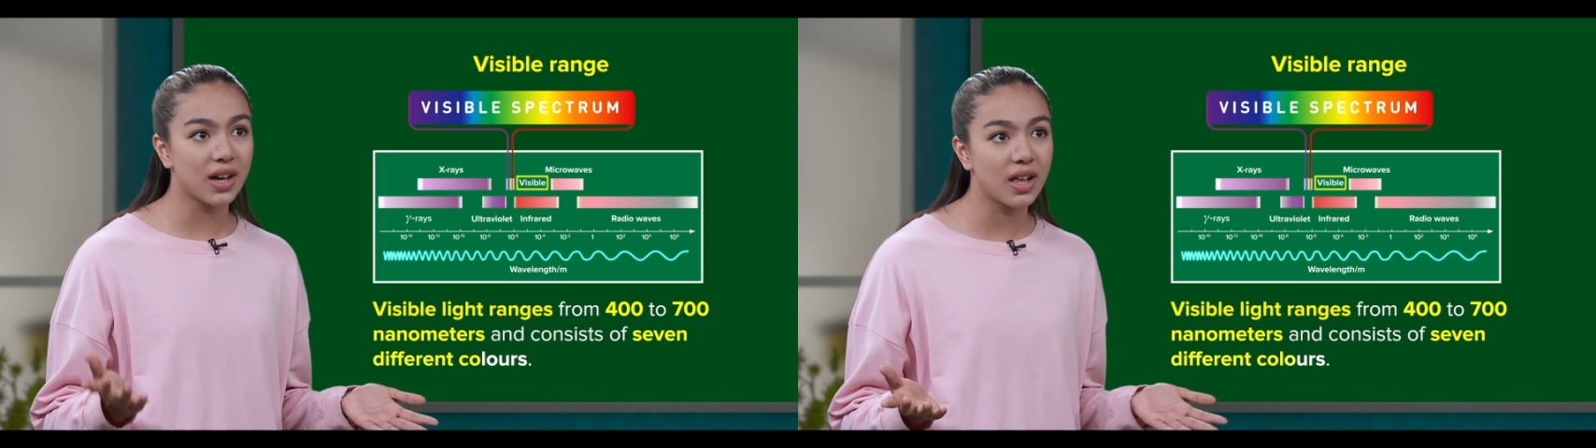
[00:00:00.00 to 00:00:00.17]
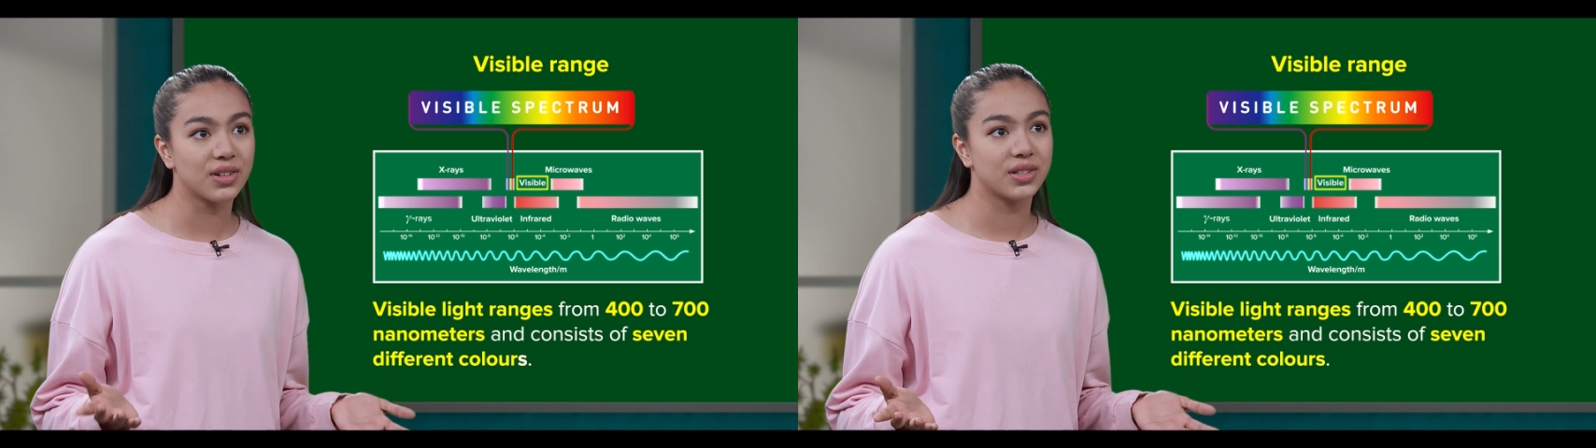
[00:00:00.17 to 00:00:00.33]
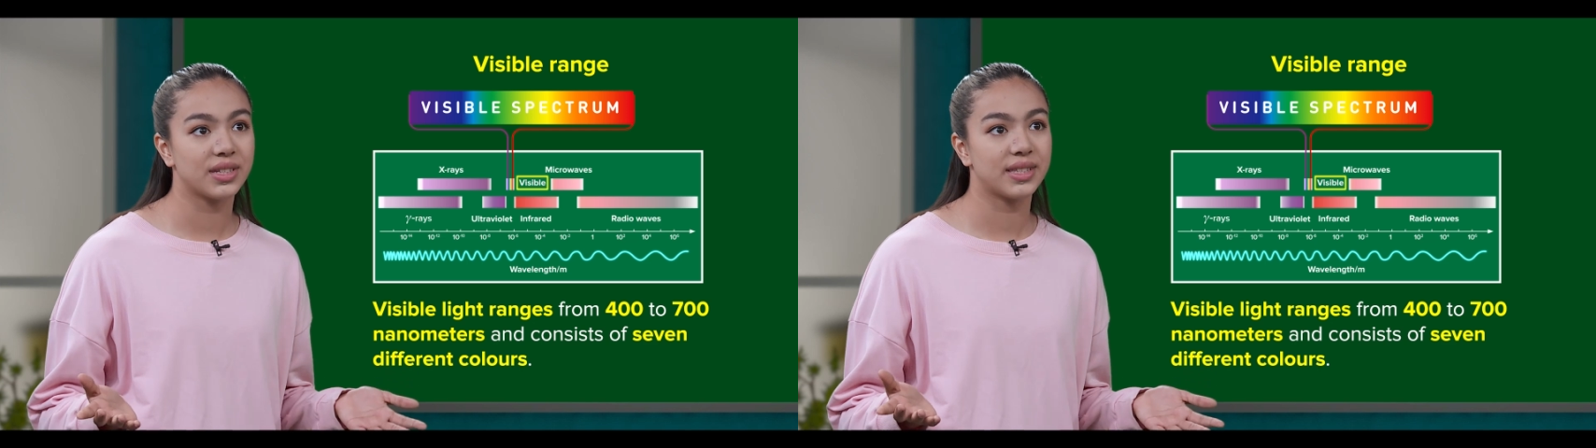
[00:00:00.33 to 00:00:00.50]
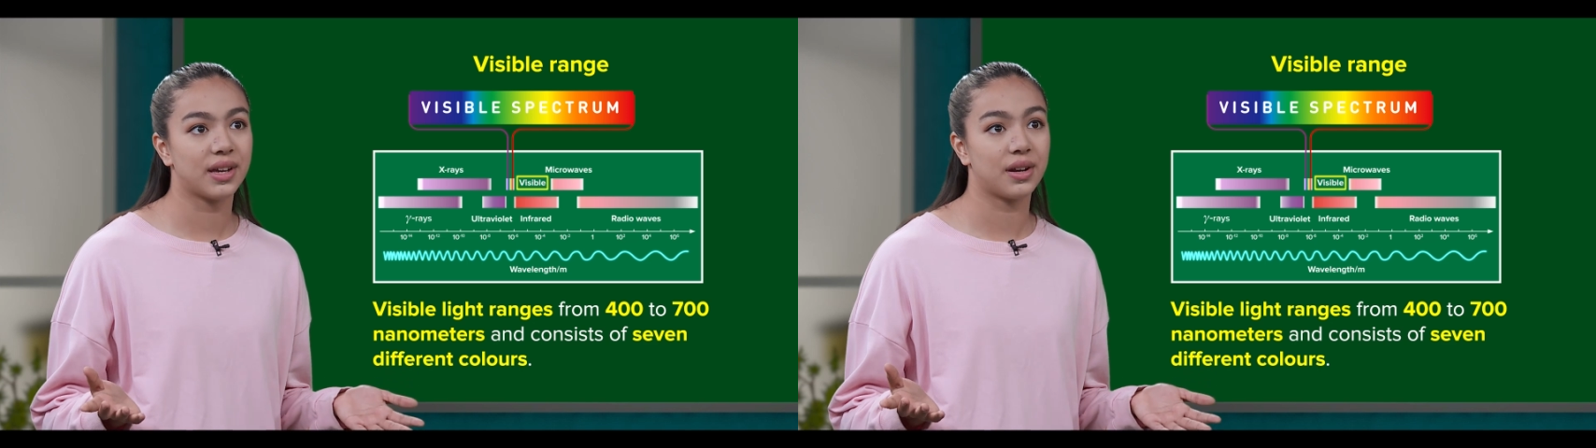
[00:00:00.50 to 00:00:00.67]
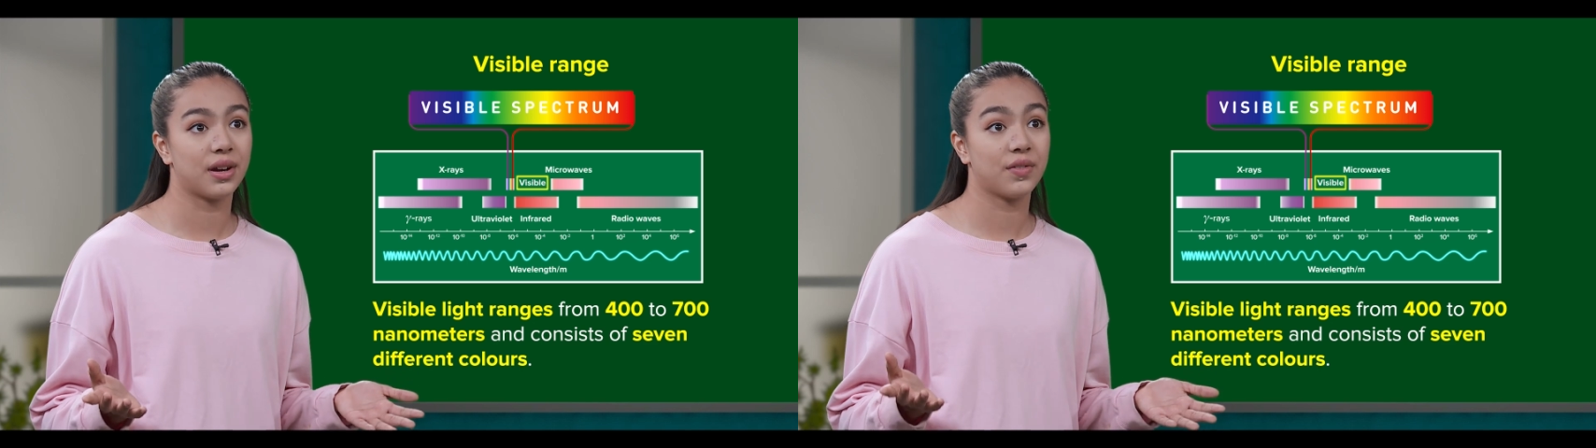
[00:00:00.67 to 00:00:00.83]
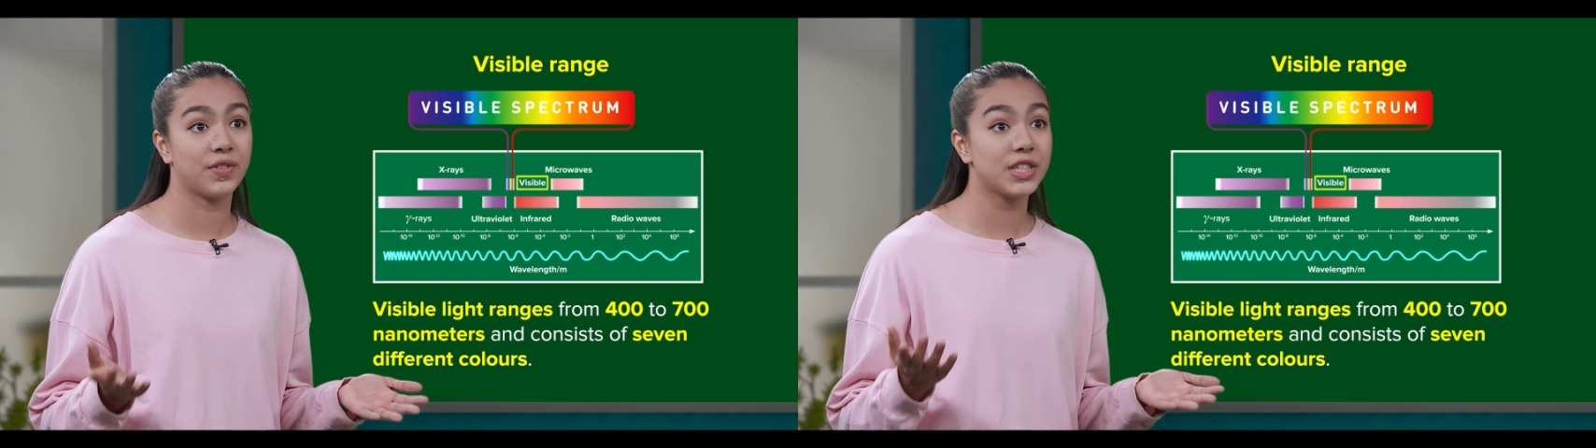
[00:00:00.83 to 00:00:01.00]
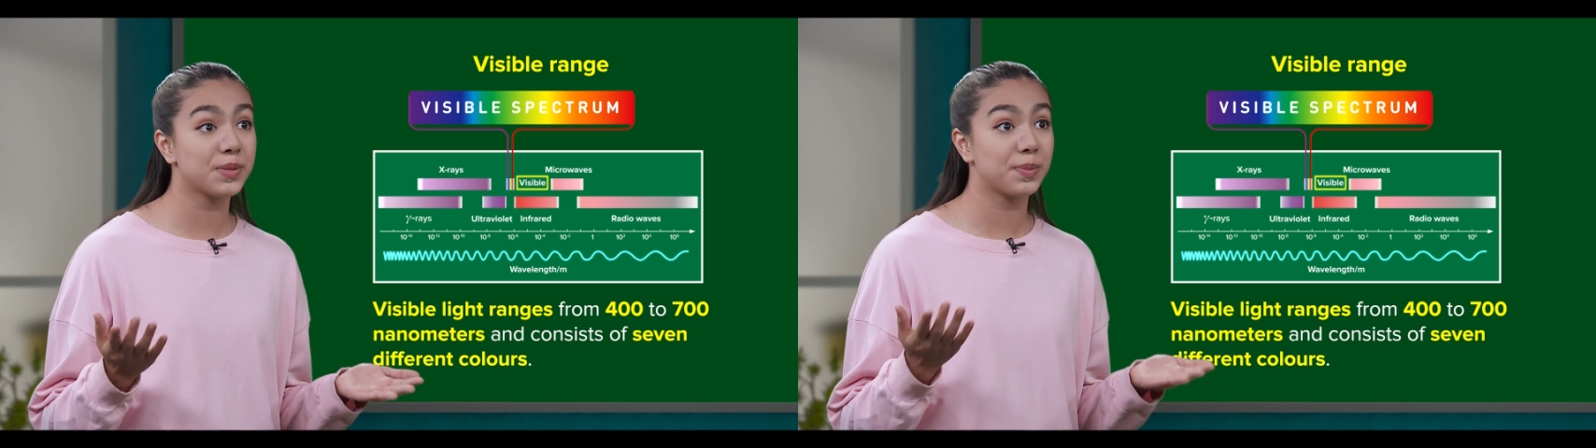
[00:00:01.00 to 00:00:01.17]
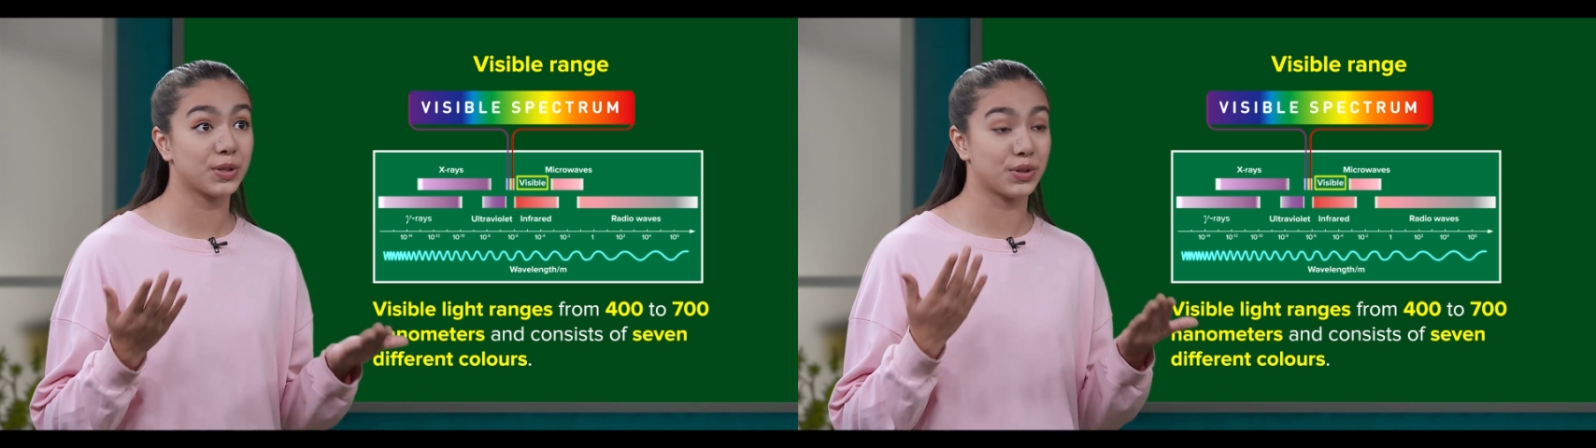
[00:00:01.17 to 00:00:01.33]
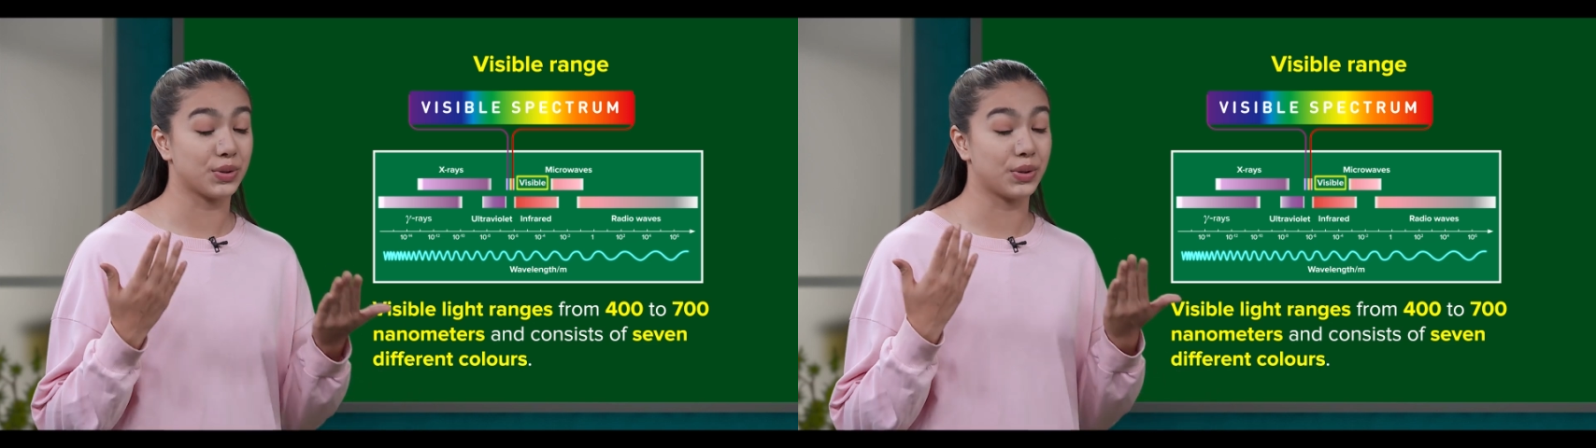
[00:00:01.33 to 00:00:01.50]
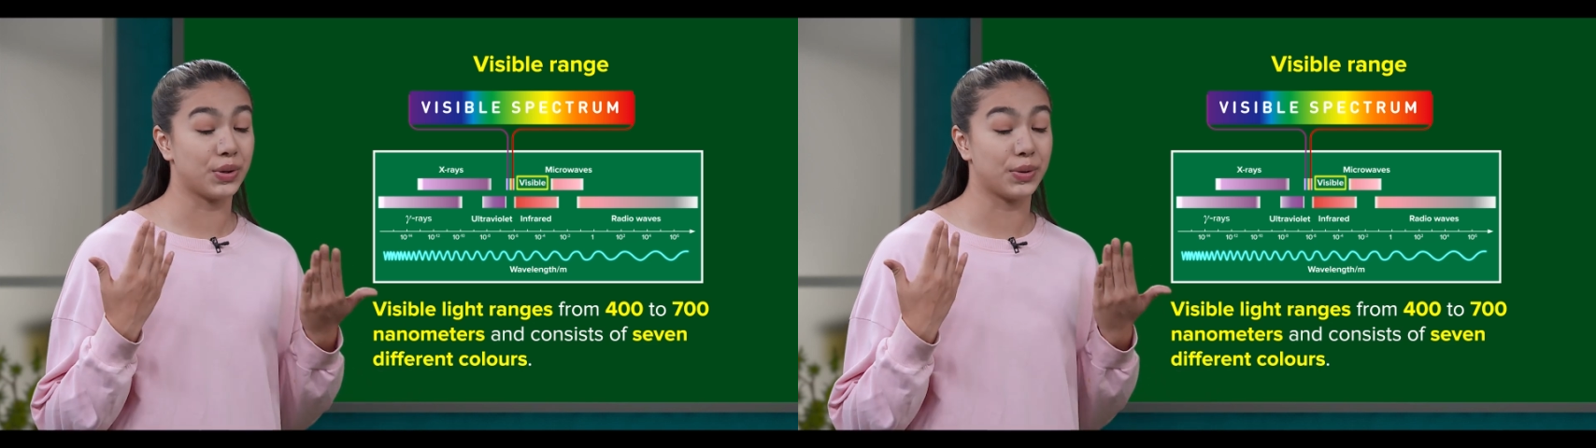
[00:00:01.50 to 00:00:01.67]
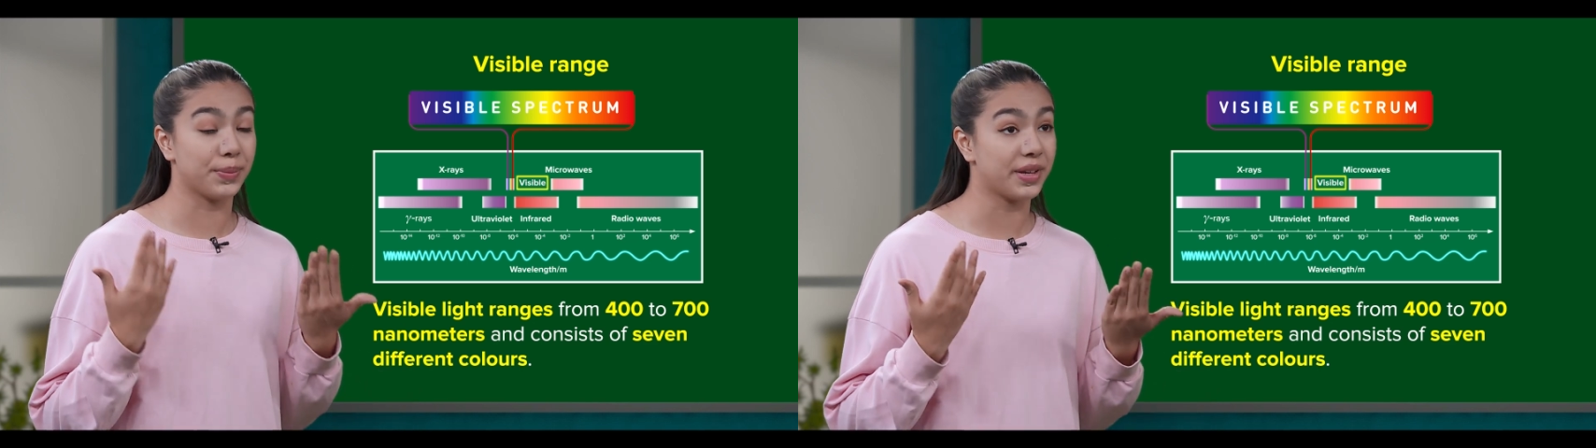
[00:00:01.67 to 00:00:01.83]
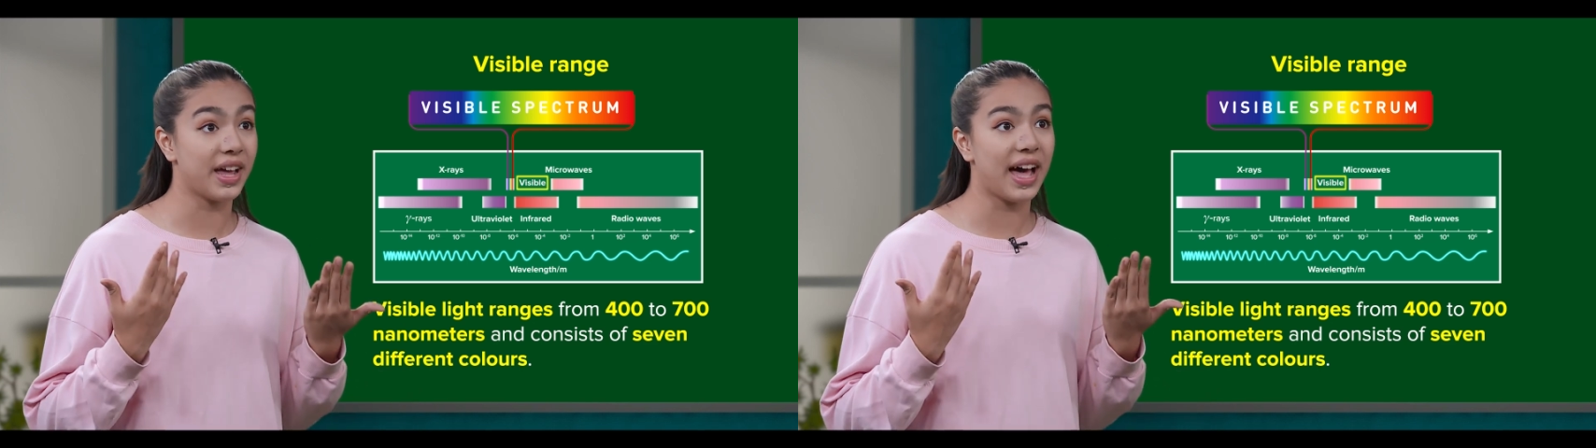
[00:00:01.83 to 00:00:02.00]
colors that are visible to human